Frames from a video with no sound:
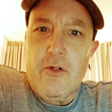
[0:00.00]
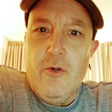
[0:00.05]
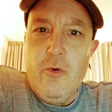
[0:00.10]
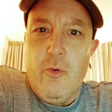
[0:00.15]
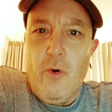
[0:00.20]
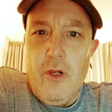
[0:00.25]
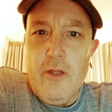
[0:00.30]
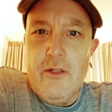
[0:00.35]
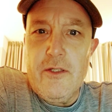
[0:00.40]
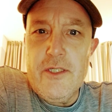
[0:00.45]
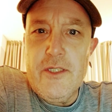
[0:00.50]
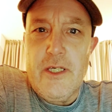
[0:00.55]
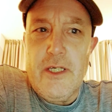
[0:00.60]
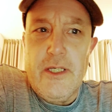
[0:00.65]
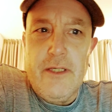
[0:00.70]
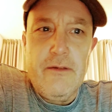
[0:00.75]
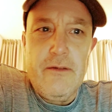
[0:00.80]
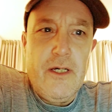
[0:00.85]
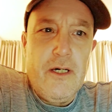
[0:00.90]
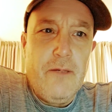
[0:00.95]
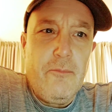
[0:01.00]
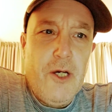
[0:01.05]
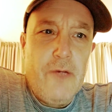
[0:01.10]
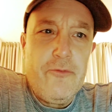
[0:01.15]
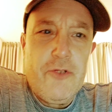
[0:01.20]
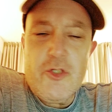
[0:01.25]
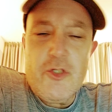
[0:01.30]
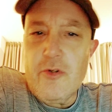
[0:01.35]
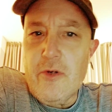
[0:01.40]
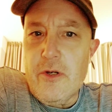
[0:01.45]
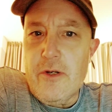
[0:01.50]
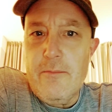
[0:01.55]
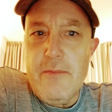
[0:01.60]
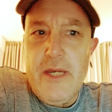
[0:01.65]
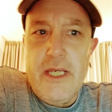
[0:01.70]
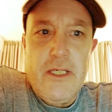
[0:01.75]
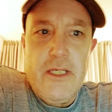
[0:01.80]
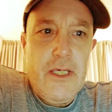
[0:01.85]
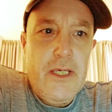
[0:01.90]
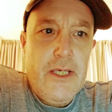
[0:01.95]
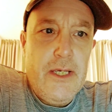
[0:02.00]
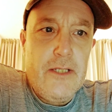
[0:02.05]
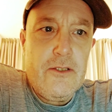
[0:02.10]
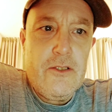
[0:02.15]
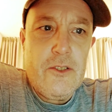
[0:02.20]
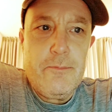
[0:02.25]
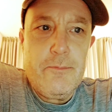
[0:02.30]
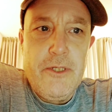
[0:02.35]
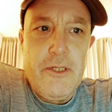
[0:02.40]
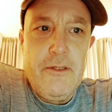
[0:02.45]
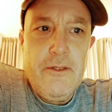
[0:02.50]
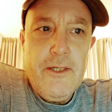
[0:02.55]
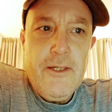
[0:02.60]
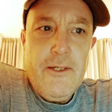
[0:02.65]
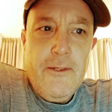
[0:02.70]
the quality over trying to make hits, but,